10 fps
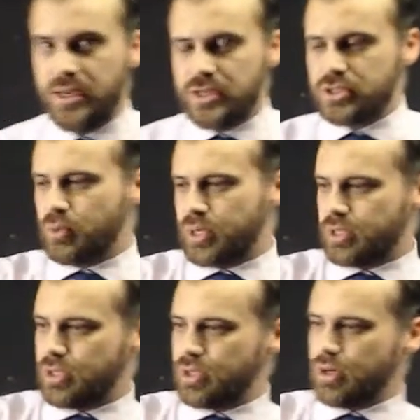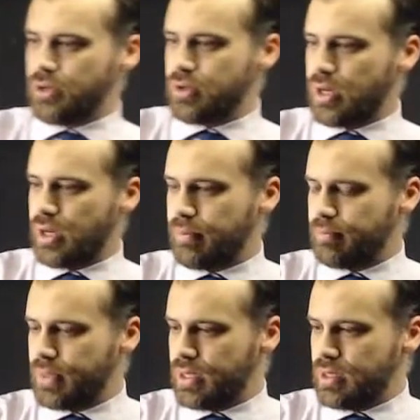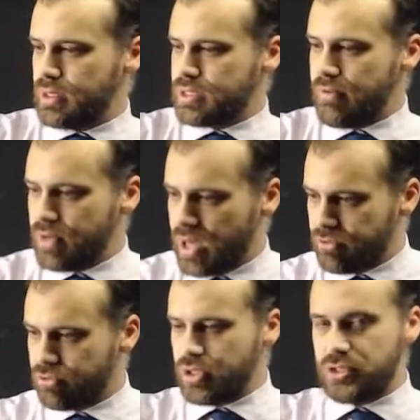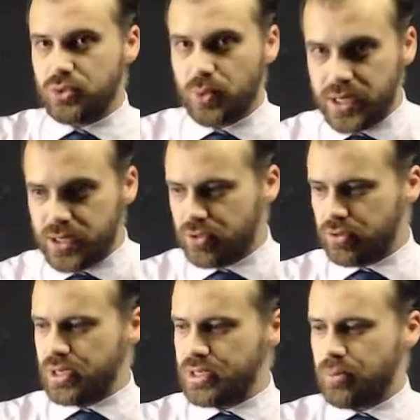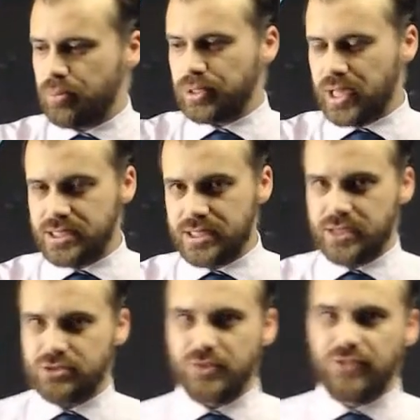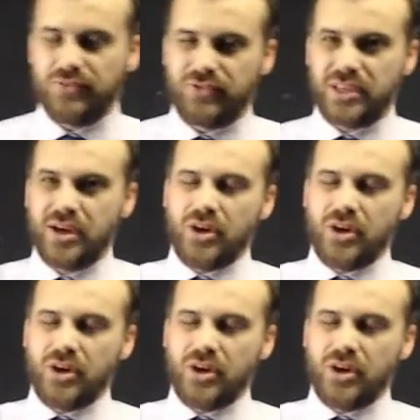So we're going to go um, seven hundred twenty degrees plus an extra fifty.